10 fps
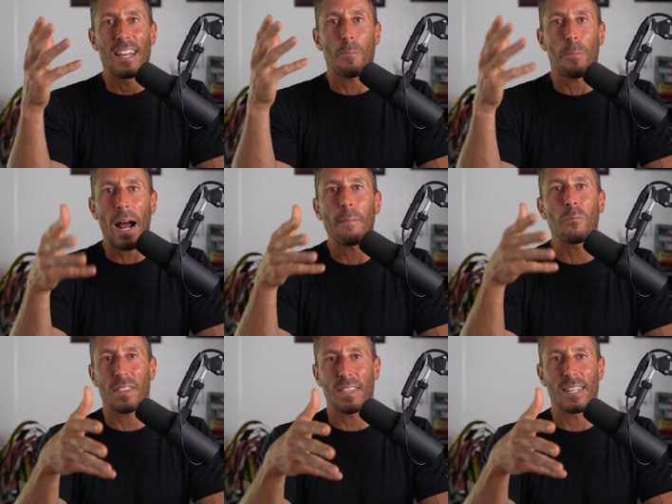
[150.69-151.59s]
the
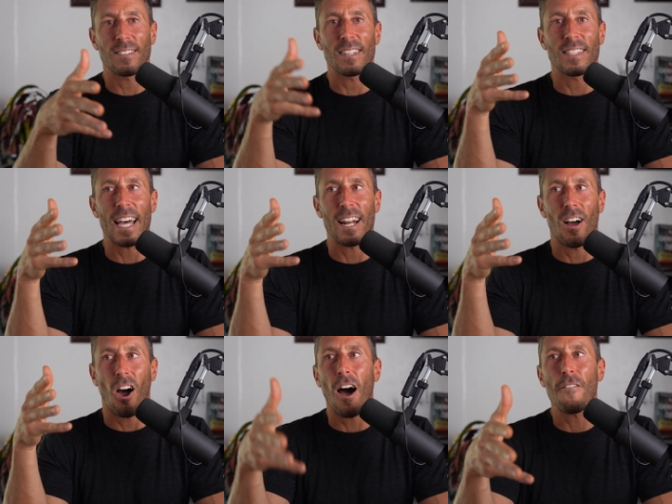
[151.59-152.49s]
problem with this is
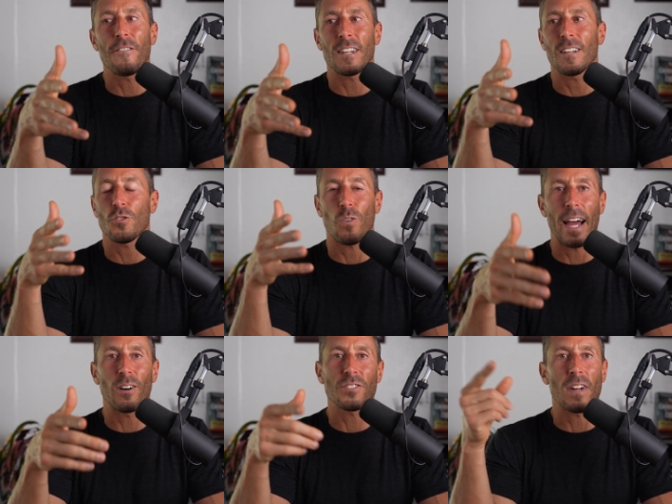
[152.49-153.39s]
that often
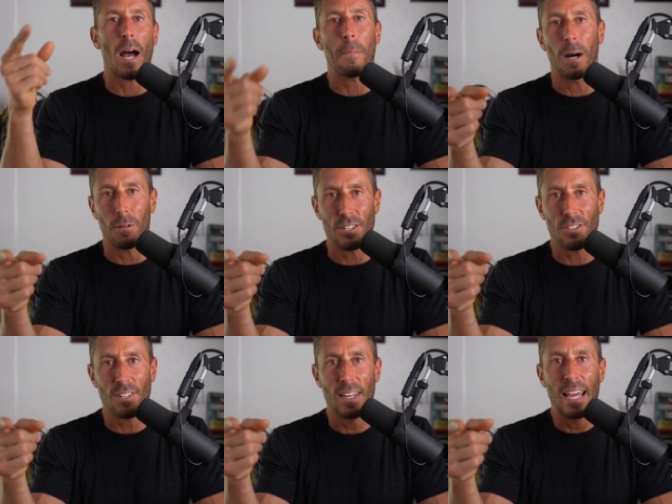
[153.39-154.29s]
trials are not
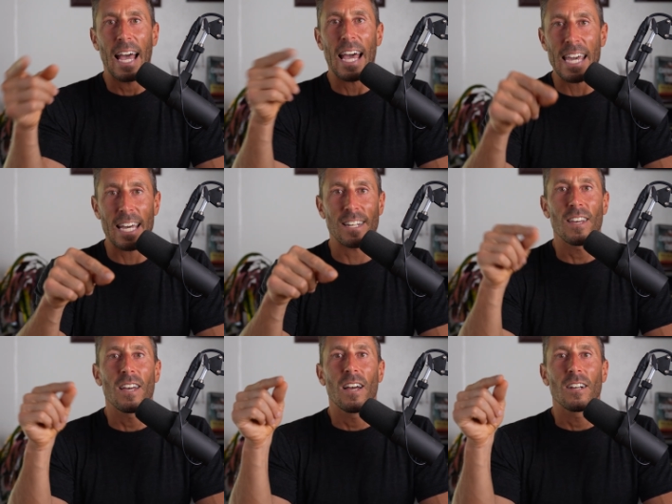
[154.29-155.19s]
published
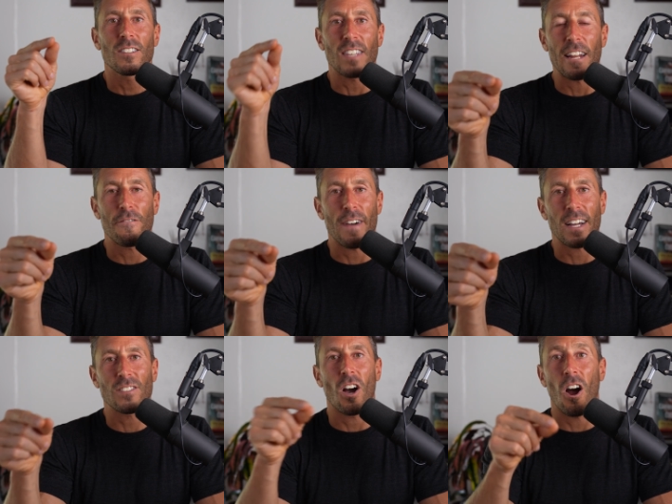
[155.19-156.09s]
and side
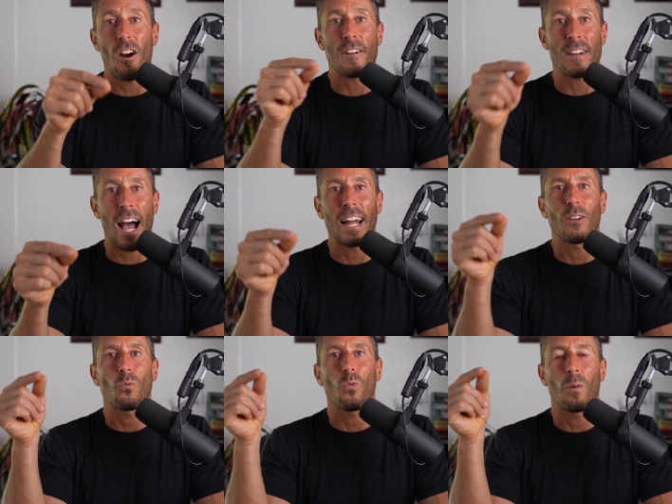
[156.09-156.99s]
effects are not
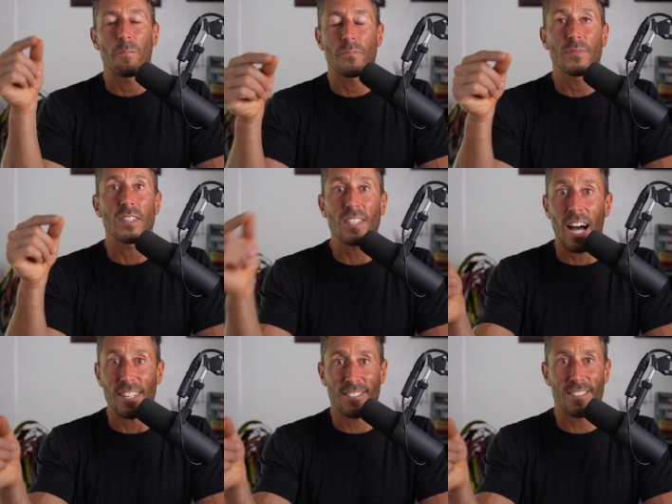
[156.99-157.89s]

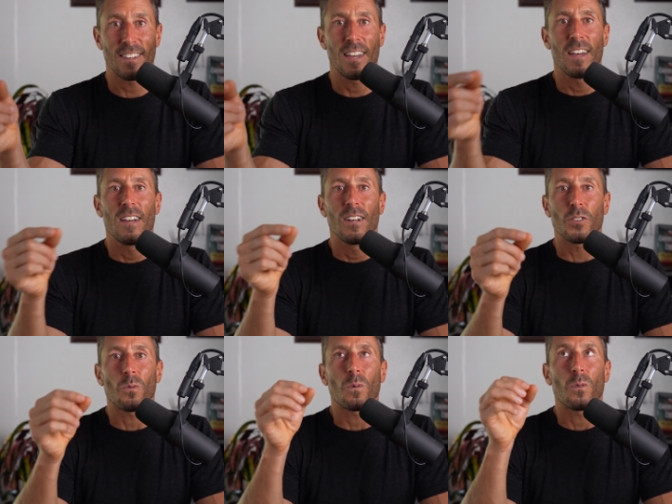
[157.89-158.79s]
discussed.
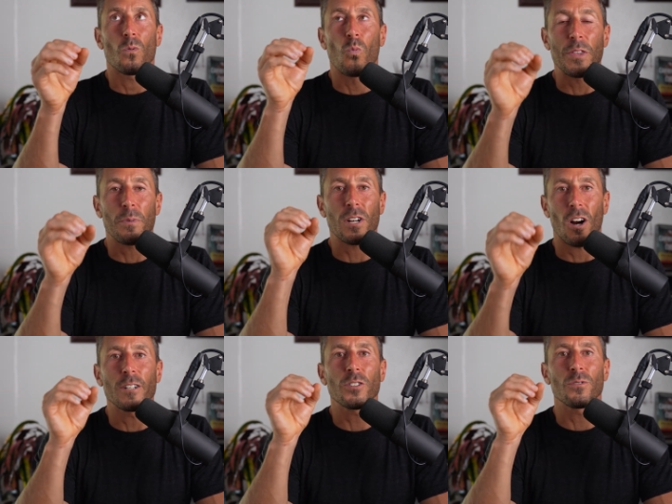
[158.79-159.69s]
So, with
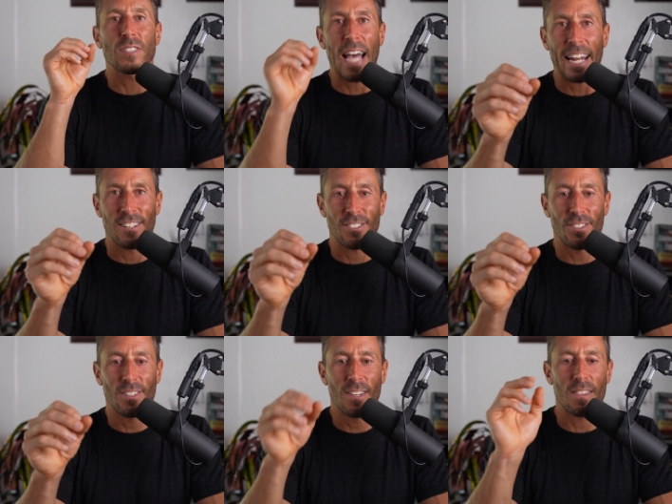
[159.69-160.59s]
regard to
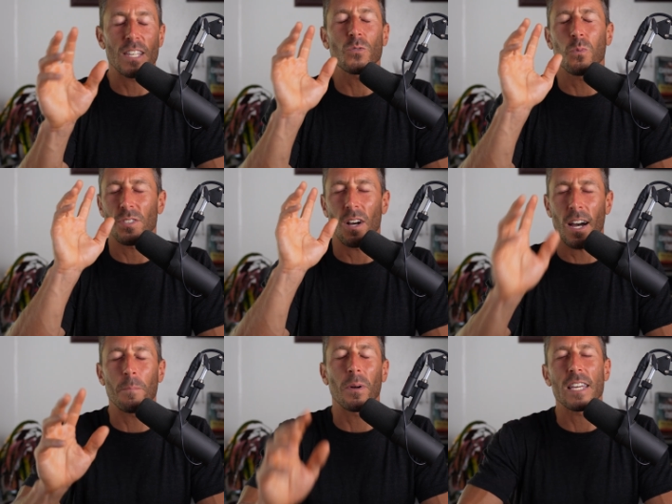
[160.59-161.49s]
statins, this was
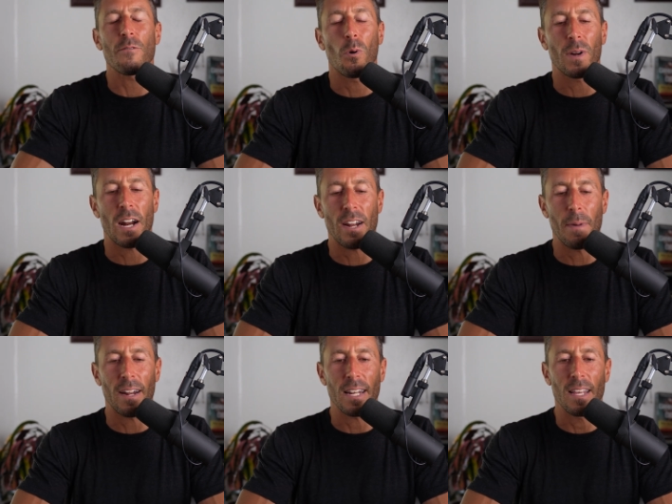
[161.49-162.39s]
unbelievable when I read
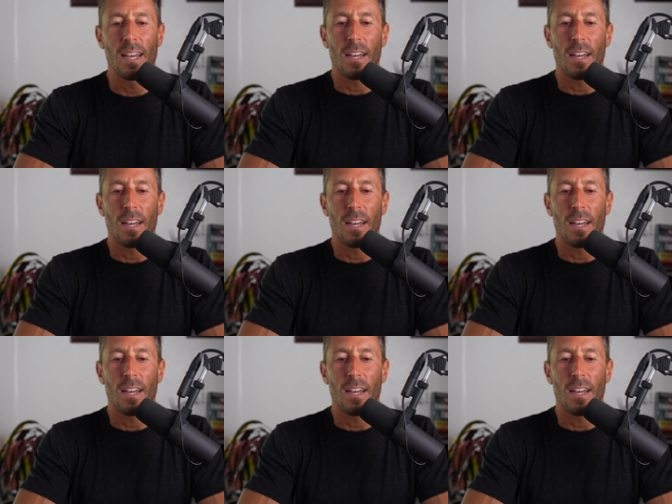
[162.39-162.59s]
about it.